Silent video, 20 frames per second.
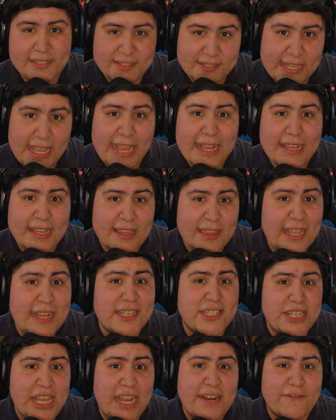exactly
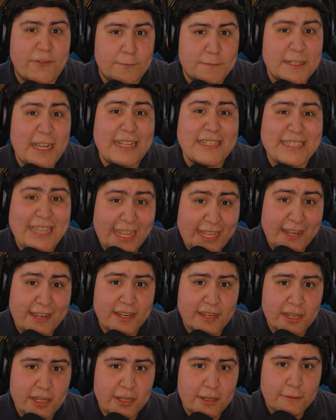like Jack from
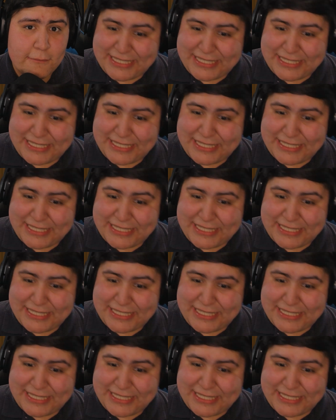Titanic.